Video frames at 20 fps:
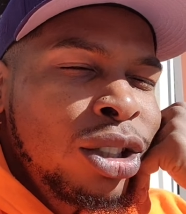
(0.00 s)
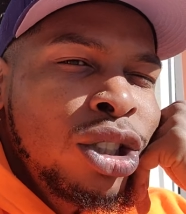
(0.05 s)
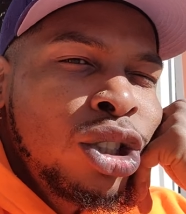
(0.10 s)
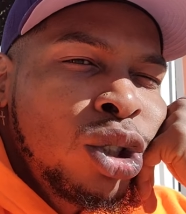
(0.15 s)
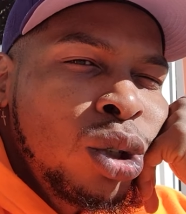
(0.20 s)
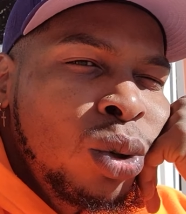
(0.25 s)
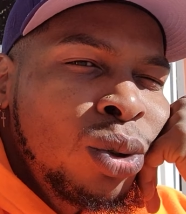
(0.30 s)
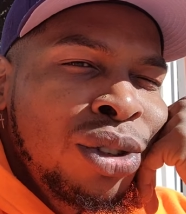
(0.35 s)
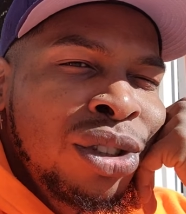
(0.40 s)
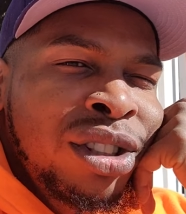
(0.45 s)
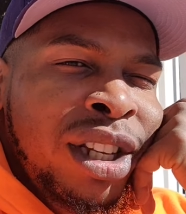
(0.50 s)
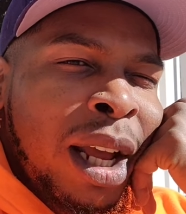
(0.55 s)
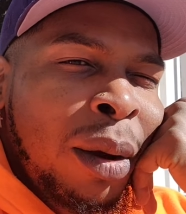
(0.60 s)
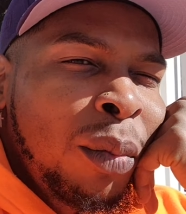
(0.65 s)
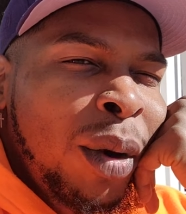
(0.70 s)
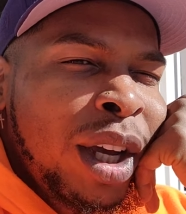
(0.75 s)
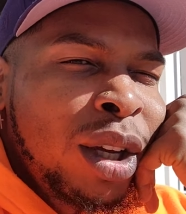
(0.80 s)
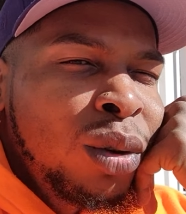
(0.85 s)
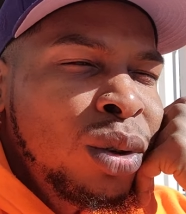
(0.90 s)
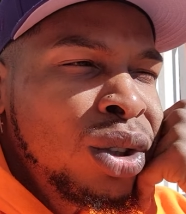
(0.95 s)
his shoes the same
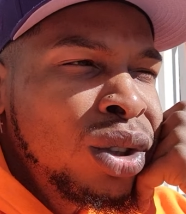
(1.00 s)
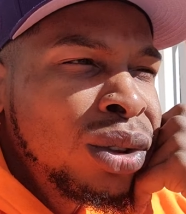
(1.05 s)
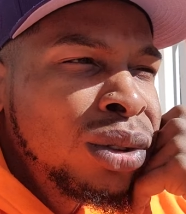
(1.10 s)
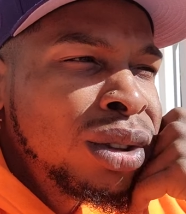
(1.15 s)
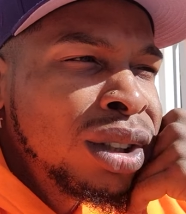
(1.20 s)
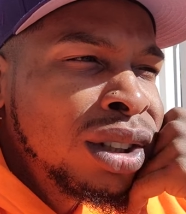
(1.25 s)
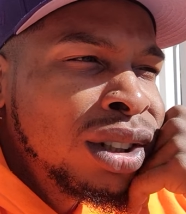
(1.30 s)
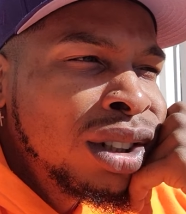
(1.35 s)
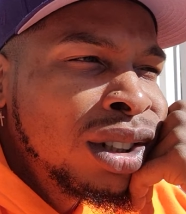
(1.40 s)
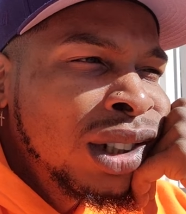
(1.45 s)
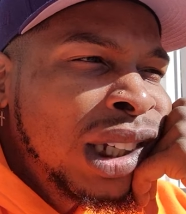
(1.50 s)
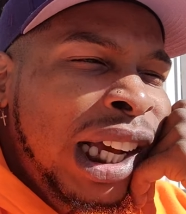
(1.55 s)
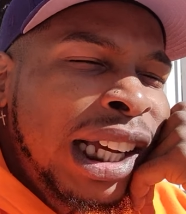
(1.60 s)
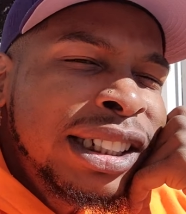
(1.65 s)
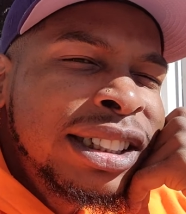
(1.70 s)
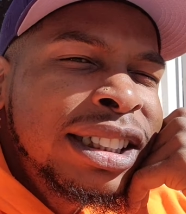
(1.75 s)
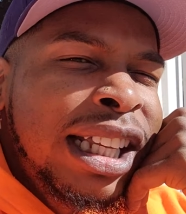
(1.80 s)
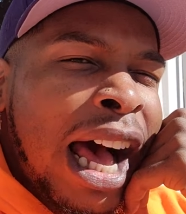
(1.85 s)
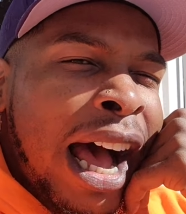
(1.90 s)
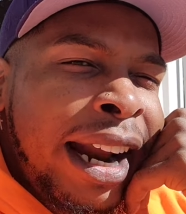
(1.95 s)
way you do,
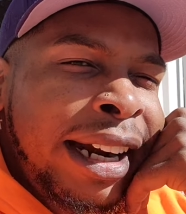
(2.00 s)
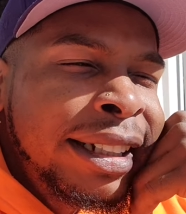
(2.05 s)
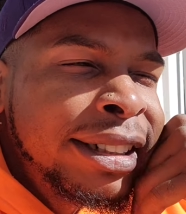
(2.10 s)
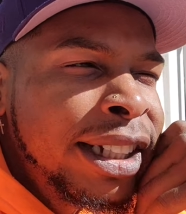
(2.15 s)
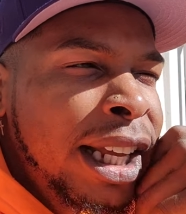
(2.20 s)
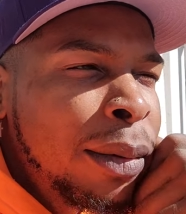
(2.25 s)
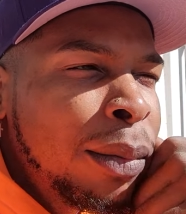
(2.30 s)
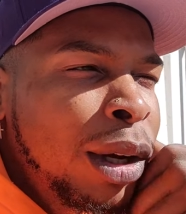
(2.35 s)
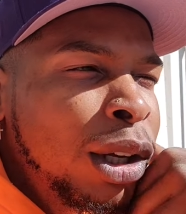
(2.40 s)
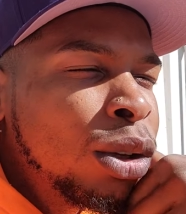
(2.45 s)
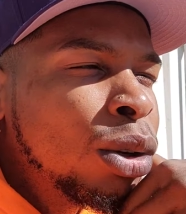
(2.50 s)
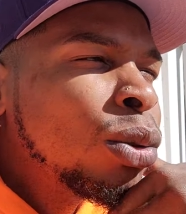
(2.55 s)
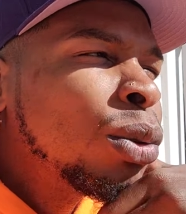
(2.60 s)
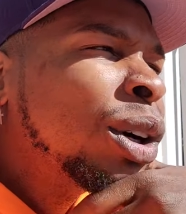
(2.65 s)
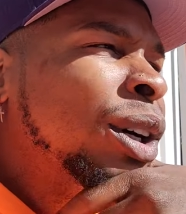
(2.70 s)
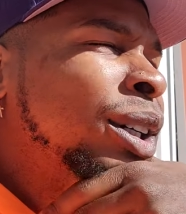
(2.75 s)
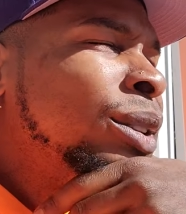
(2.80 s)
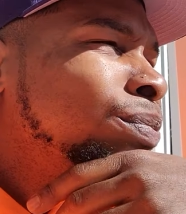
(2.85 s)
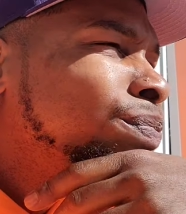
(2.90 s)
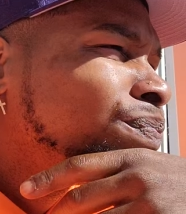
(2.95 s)
his tie the same way you
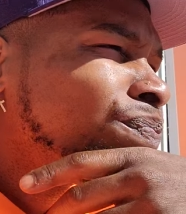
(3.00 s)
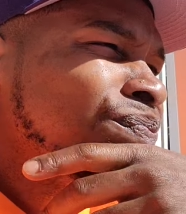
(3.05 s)
would.